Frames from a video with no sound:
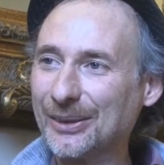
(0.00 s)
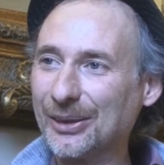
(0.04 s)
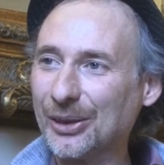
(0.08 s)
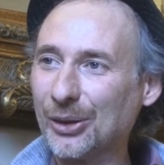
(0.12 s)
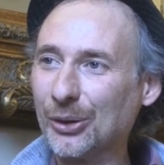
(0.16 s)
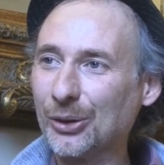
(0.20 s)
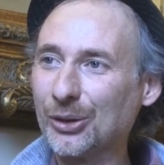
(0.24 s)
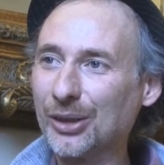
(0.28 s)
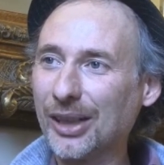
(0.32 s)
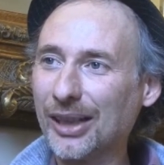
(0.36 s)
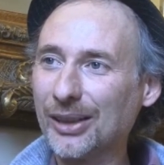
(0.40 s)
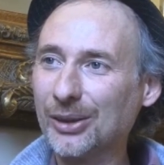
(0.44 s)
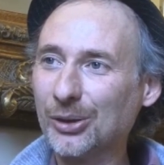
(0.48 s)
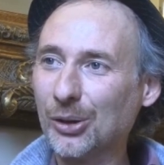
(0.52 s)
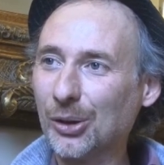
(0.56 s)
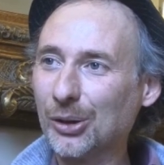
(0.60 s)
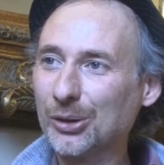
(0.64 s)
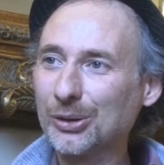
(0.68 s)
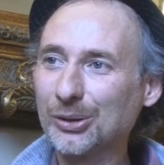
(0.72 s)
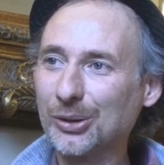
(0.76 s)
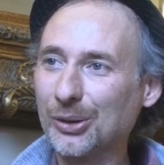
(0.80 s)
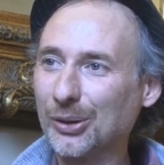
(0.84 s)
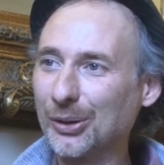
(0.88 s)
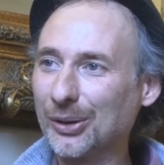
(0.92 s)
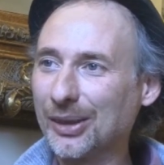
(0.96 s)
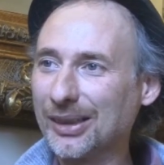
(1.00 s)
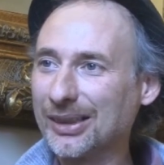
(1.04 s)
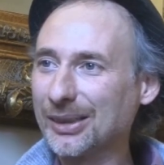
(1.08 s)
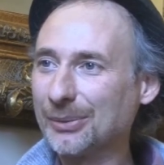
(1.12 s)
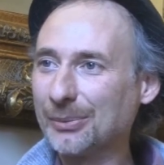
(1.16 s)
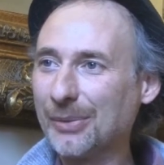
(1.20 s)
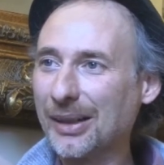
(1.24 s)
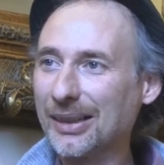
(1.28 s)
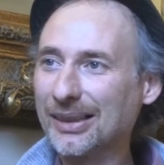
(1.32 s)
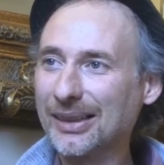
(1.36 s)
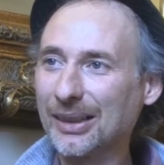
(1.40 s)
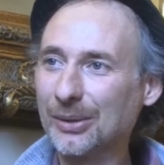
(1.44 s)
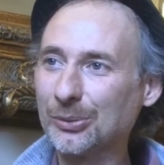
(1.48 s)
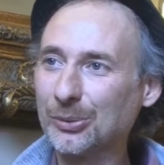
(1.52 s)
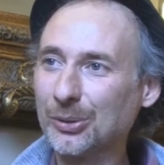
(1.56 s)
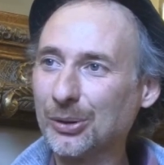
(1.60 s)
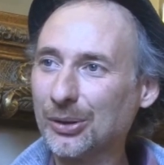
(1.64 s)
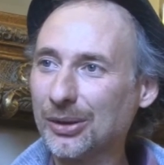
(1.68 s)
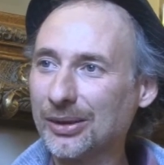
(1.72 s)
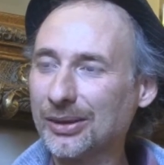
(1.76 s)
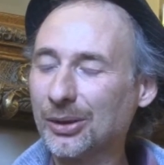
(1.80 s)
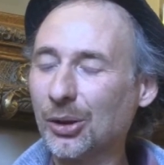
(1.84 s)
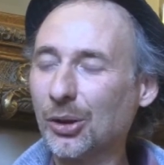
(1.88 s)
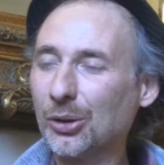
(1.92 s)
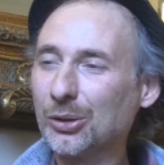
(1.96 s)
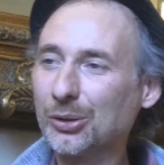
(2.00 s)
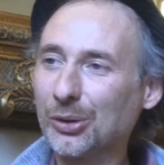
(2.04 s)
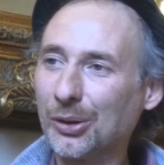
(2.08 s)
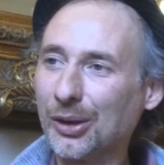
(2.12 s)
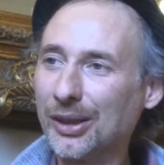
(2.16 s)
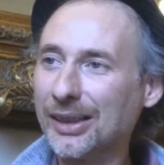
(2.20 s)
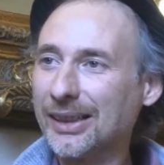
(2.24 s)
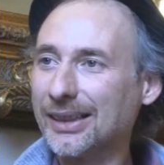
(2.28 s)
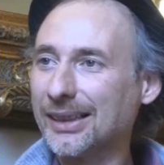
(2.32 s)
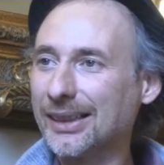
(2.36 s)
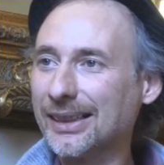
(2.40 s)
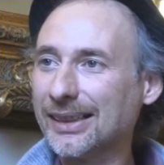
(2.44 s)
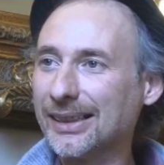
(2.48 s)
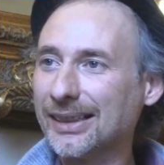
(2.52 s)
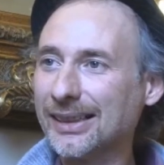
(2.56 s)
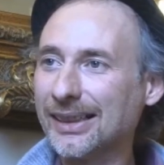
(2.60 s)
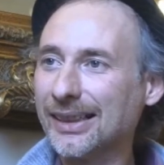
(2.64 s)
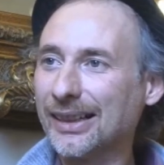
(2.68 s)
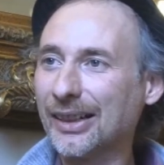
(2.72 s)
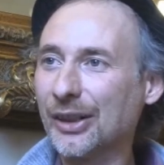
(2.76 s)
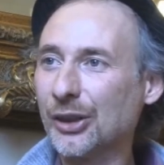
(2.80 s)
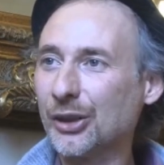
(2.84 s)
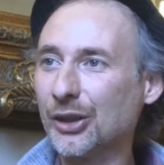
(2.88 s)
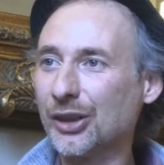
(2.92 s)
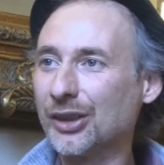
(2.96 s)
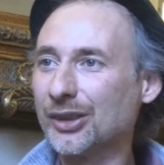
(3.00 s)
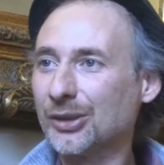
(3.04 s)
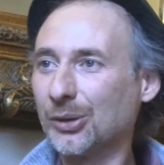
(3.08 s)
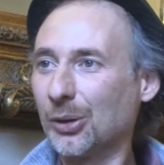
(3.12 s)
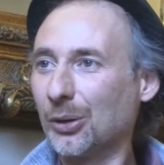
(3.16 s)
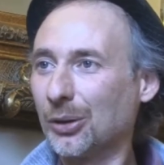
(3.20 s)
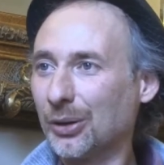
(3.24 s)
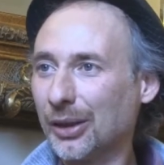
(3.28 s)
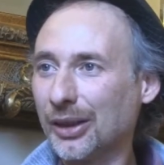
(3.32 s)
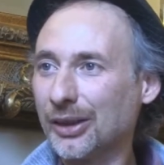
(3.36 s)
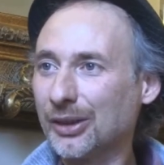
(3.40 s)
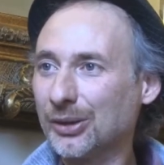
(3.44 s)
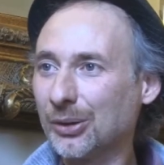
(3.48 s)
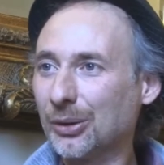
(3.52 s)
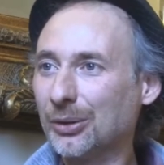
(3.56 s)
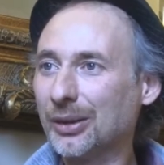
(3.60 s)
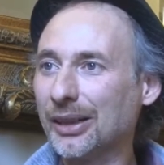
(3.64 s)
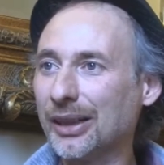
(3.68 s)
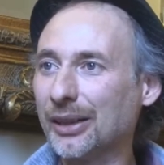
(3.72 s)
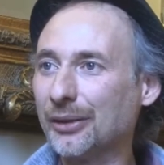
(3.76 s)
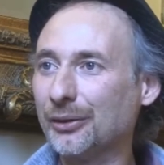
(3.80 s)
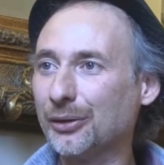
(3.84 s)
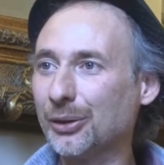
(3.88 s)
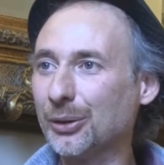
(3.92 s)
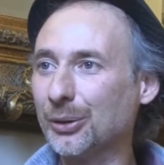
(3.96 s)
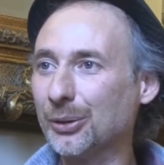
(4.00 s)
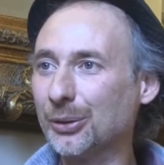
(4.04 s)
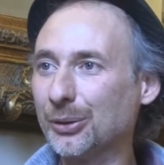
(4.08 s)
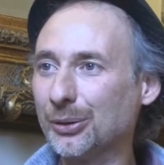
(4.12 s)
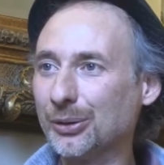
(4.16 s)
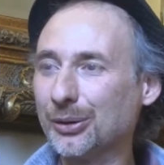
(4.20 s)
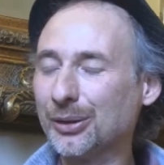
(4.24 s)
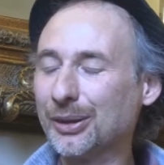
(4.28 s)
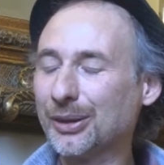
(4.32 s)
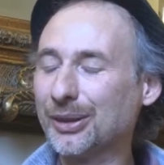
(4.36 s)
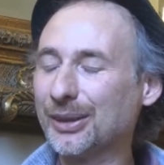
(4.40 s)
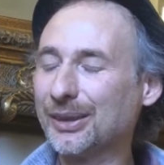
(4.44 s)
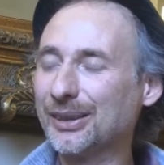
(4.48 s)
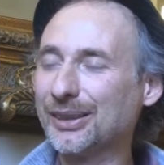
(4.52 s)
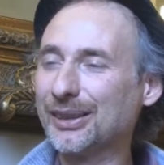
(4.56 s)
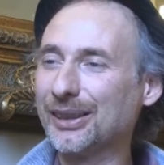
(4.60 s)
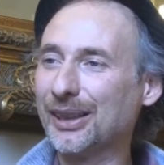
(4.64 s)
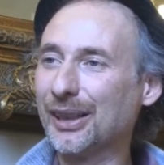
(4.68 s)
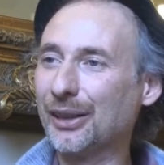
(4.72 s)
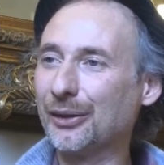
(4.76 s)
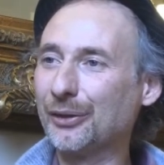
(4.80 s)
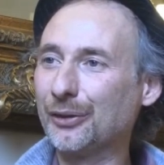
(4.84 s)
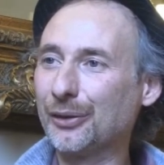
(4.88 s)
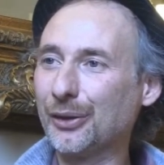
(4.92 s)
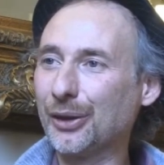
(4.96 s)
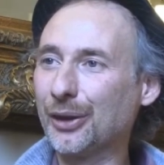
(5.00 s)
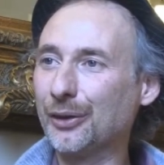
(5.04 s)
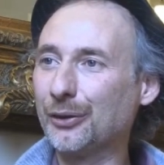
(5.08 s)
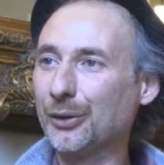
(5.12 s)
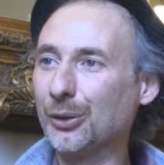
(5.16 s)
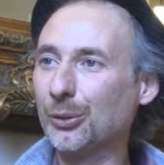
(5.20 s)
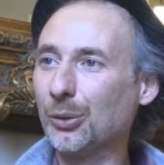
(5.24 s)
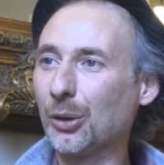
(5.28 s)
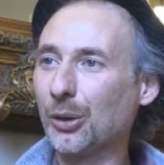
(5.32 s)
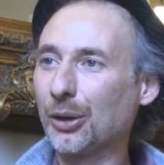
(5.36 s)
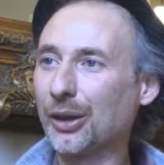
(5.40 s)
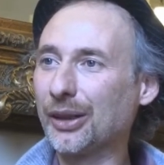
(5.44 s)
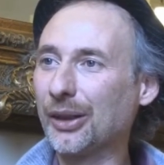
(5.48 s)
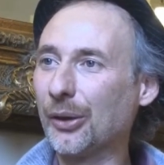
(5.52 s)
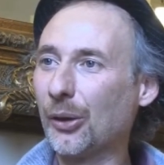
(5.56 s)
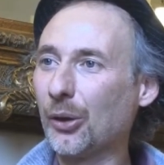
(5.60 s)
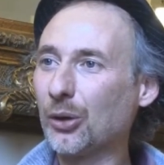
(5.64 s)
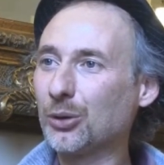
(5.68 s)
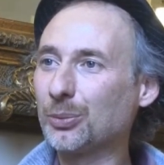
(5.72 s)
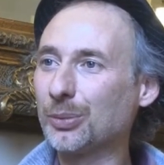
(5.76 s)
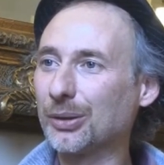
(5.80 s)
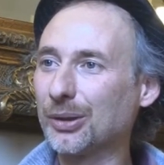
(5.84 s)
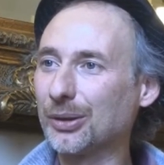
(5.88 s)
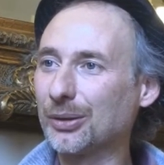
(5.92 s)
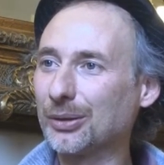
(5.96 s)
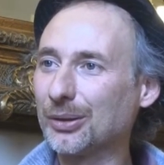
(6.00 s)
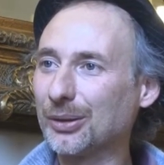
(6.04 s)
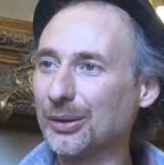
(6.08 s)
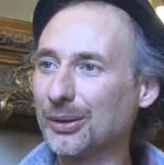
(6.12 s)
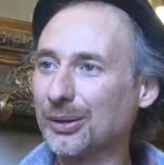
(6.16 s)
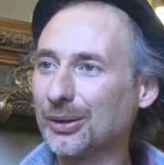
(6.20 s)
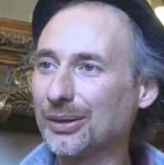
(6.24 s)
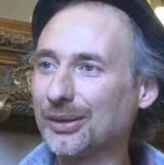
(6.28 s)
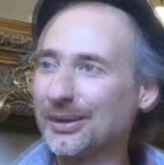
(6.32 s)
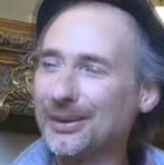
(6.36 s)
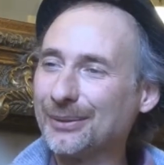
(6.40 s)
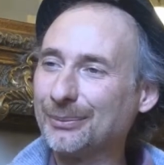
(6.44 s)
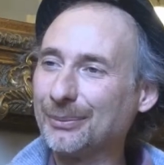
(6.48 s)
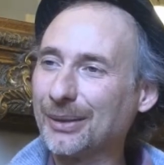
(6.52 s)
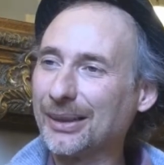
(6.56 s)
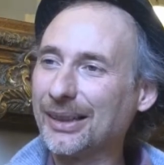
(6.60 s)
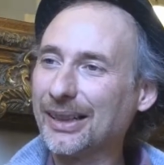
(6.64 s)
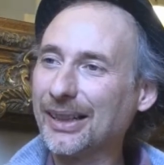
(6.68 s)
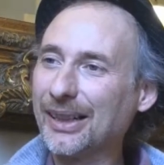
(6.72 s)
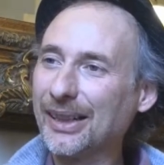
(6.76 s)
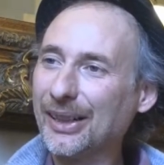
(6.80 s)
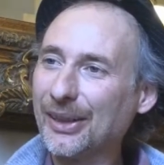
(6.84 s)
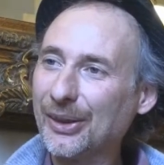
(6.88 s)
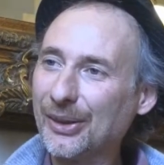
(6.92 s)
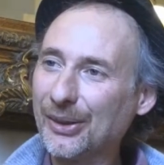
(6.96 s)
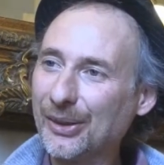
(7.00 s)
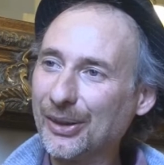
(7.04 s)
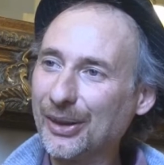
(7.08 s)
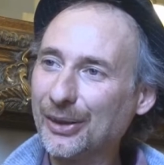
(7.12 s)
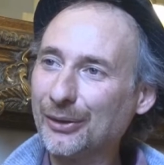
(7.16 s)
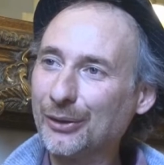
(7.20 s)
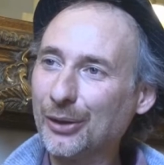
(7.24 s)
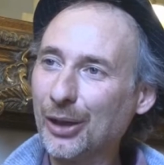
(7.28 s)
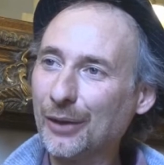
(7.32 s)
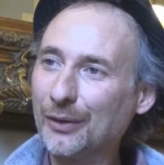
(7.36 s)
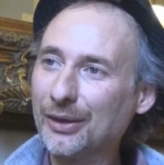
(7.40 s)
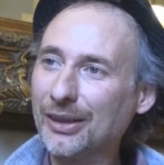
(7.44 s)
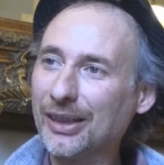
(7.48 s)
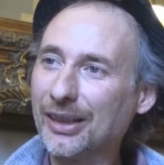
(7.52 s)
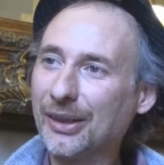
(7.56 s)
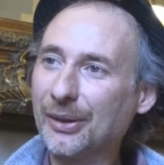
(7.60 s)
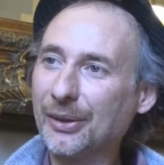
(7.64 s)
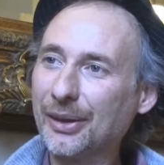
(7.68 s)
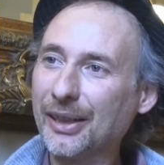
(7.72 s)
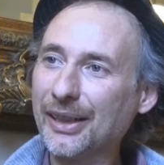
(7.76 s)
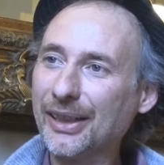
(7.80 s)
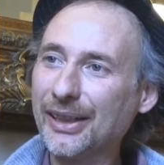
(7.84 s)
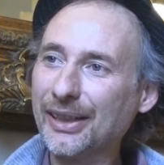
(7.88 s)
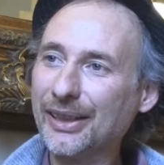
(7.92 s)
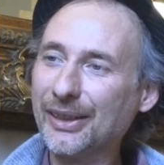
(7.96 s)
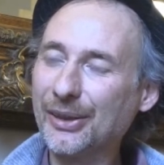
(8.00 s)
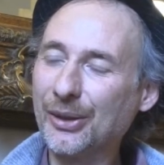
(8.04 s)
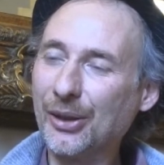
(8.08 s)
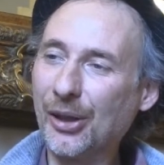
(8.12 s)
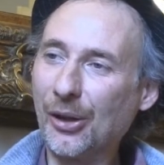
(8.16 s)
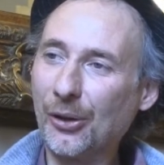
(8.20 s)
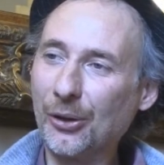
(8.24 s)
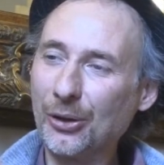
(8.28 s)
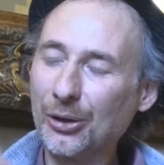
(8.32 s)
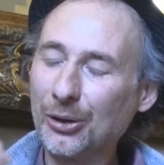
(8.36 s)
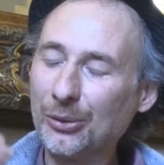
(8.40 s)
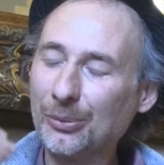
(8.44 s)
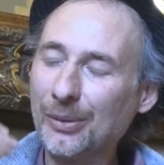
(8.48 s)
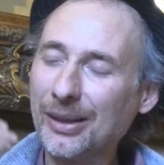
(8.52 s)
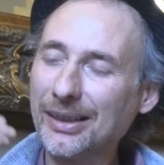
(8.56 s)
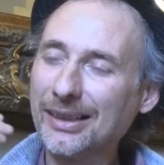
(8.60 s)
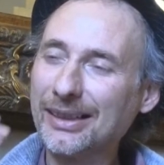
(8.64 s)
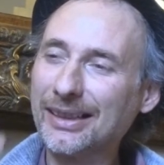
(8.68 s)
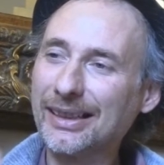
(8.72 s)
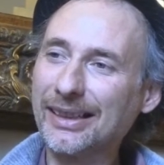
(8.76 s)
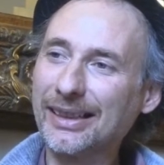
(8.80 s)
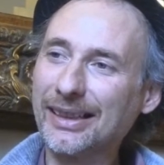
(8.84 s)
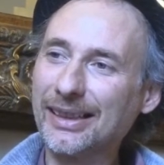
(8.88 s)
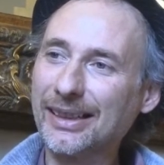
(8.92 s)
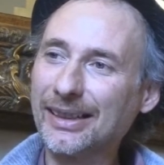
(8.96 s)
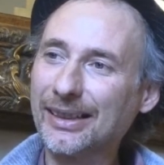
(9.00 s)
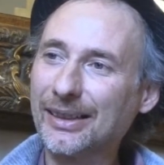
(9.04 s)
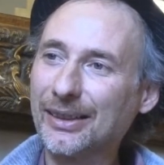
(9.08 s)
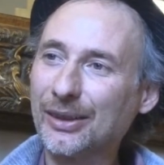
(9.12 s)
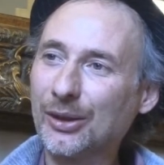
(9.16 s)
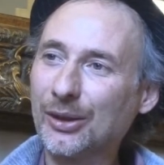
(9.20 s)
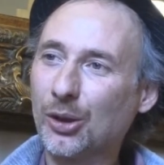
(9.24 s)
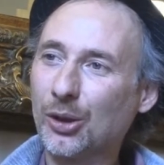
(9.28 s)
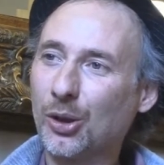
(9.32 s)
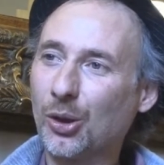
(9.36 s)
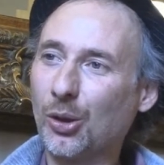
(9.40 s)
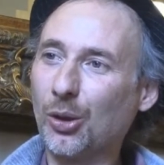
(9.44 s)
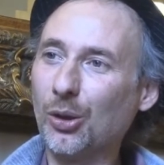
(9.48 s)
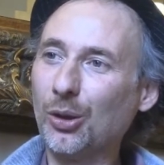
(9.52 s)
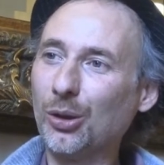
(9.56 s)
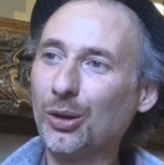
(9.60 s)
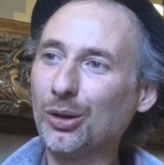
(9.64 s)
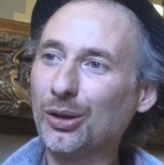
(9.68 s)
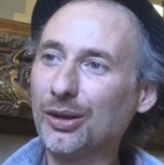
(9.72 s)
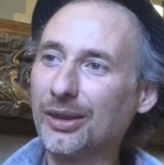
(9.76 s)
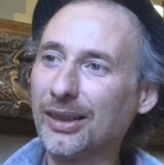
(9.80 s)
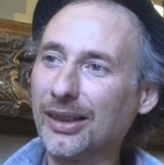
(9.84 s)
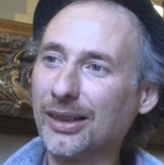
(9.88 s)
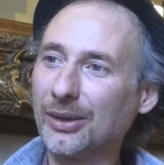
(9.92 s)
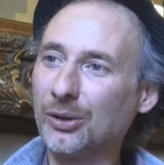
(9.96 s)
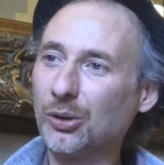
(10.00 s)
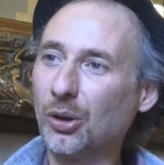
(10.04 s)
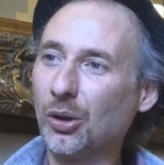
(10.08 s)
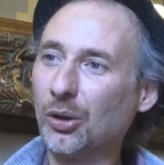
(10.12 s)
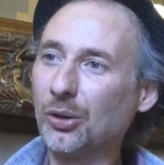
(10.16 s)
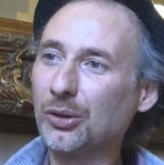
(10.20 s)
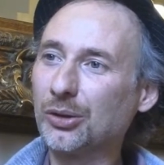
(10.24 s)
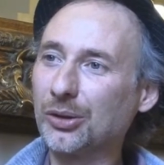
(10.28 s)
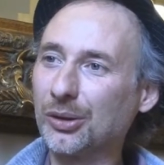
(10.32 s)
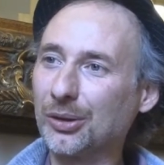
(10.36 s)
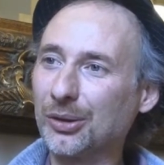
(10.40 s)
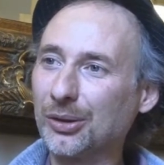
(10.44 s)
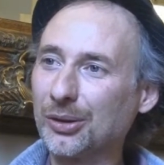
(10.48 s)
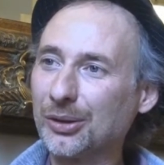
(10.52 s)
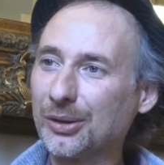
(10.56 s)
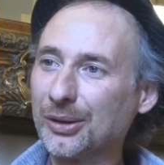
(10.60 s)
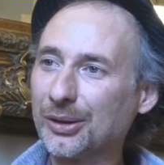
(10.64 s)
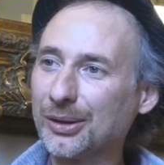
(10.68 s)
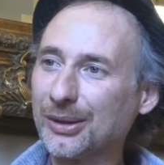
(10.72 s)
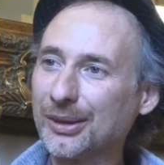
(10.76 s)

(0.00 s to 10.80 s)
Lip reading: You say doctor, doesn't matter. Well, doctor in English, it's only if you work in a hospital. But here, if you have a degree, you are automatically called a doctor.